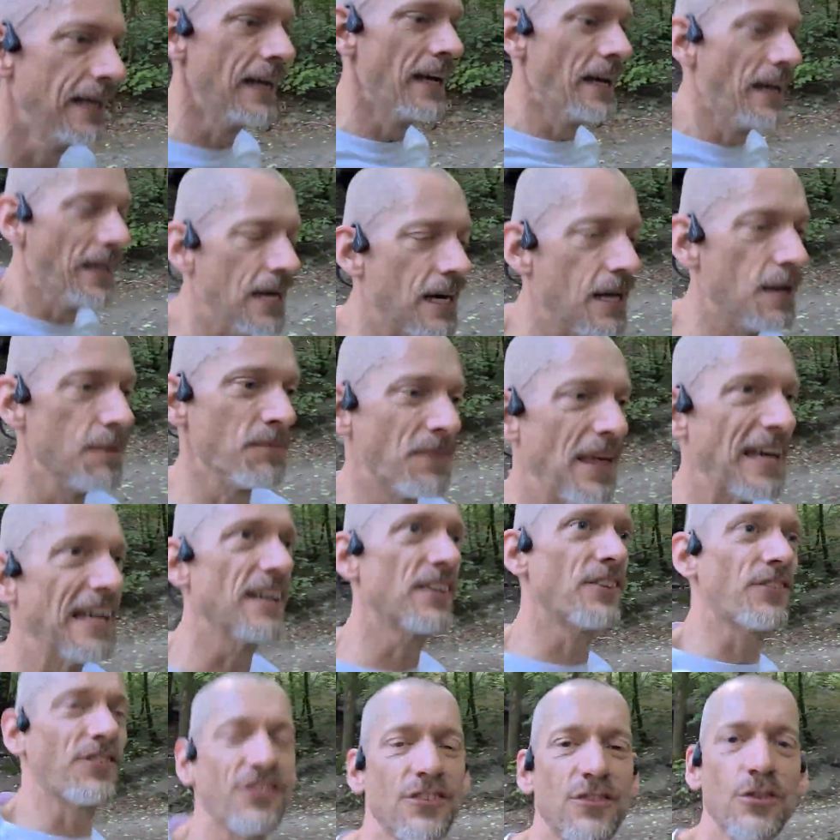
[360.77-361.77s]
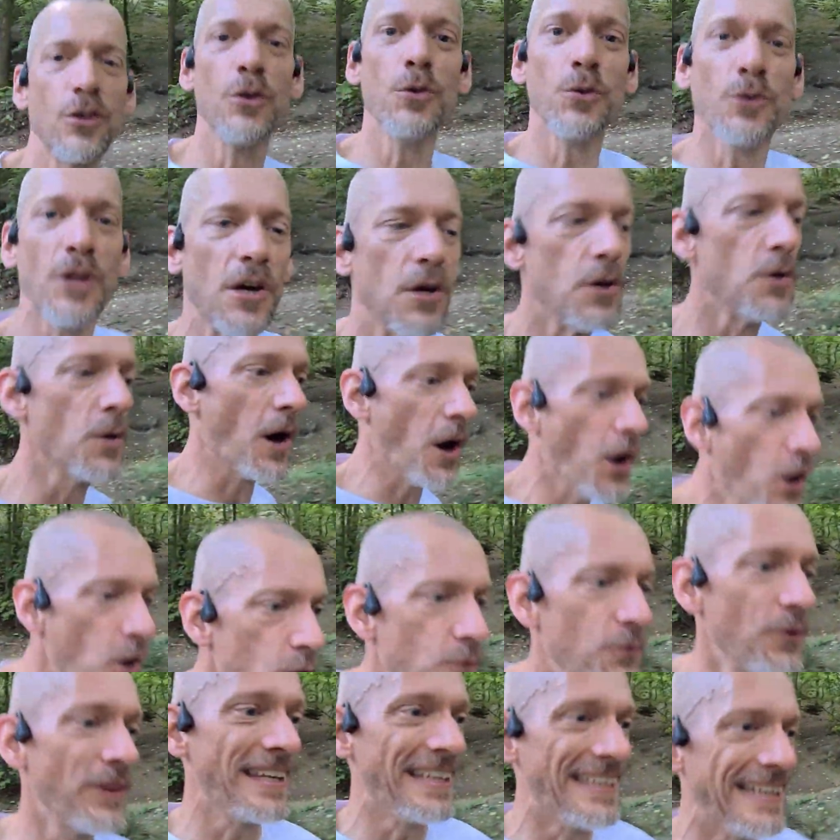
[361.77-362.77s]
they're pseudo over the